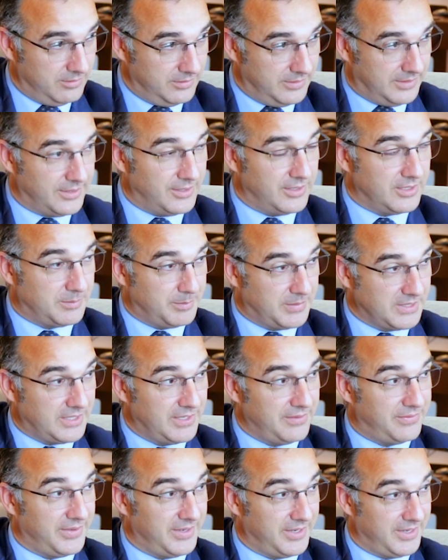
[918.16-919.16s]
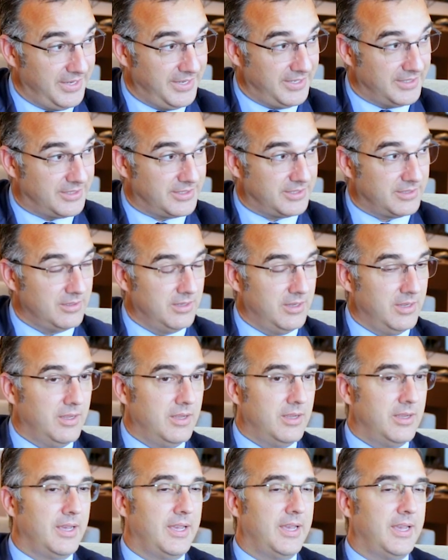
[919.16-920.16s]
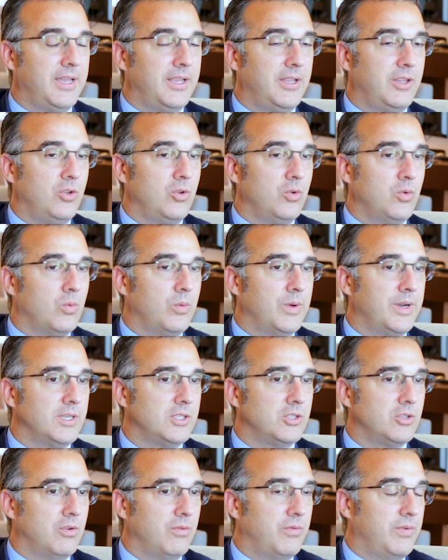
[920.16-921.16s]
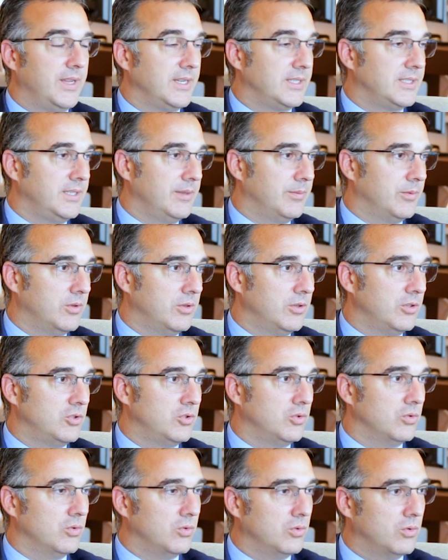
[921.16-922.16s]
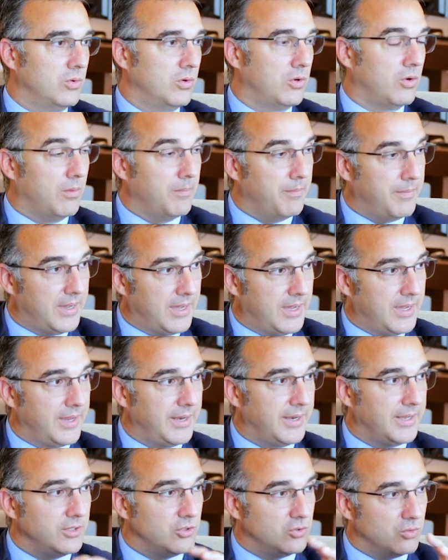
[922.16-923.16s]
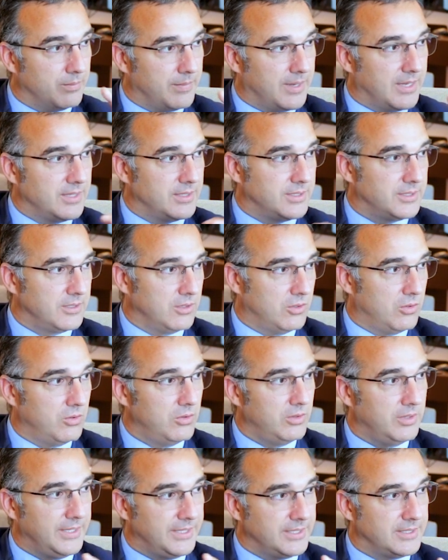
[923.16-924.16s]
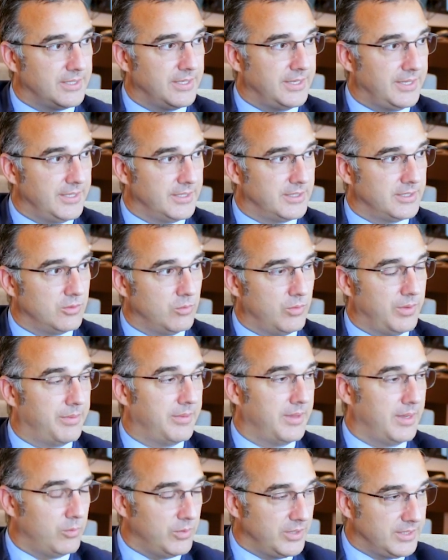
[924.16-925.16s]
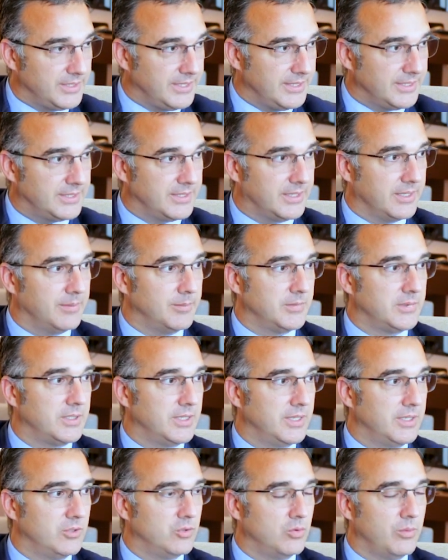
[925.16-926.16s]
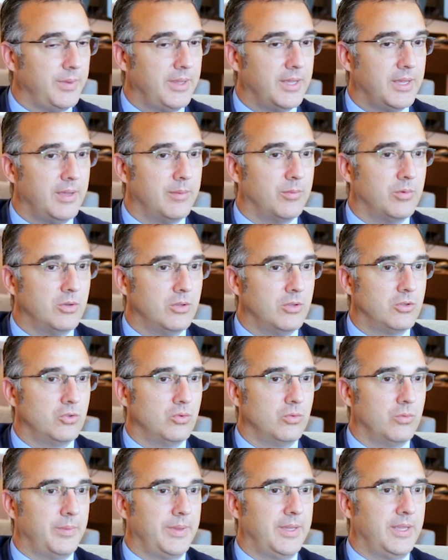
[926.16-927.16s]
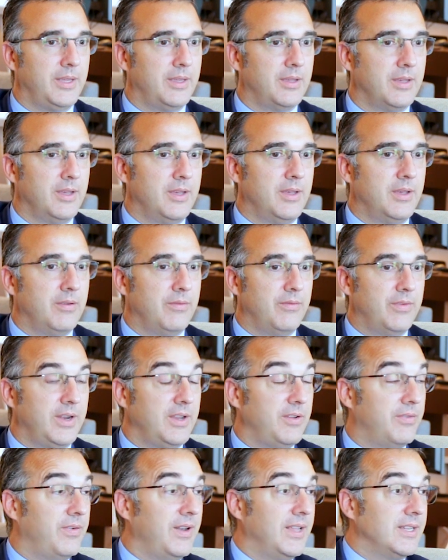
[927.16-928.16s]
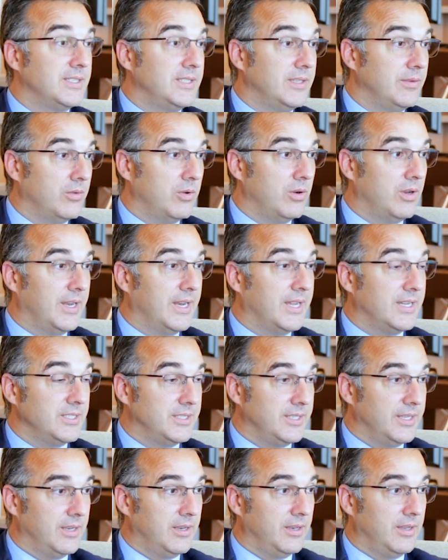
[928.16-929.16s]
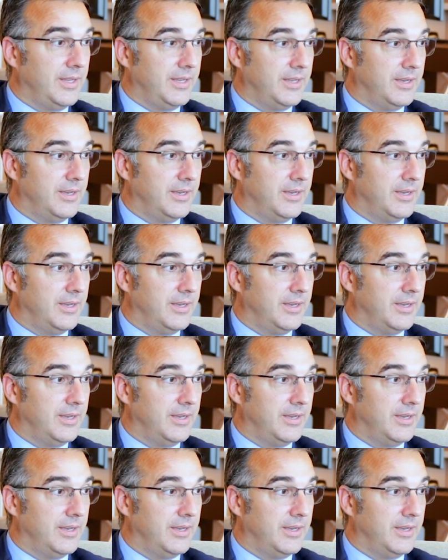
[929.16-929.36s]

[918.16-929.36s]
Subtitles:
their specific needs. And you were so flexible to combine and to match all these needs with our systems and to be able to be very flexible and agile